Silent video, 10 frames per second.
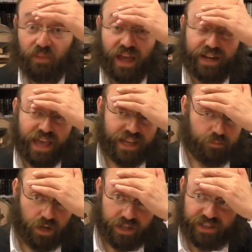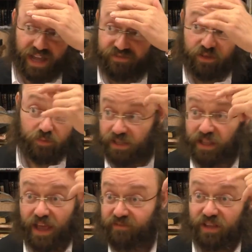and he had in mind that after the meal
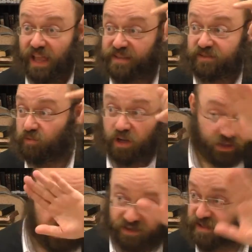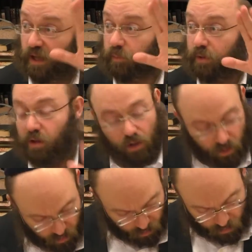he'll have a glass of wine, that doesn't help.
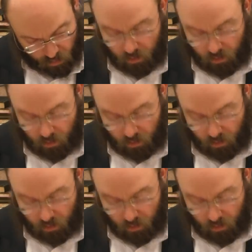a